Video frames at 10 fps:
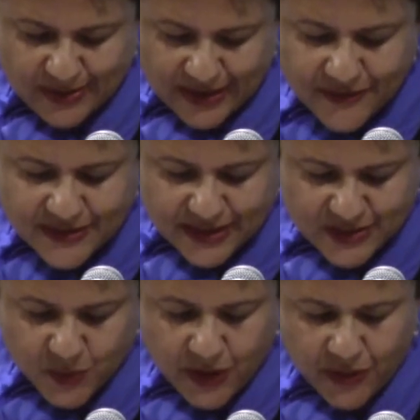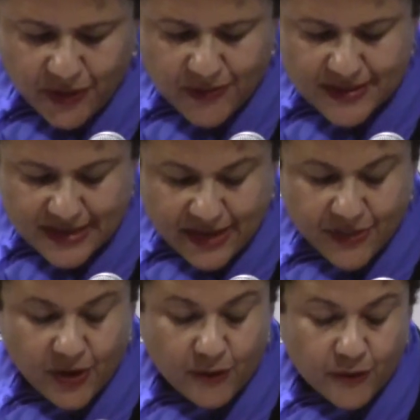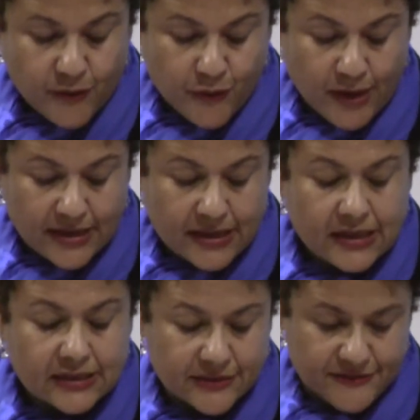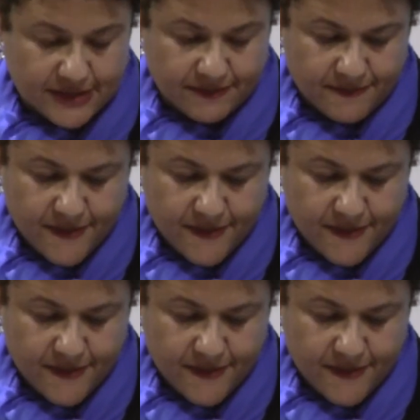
leaves us with the death of Fred Clifton,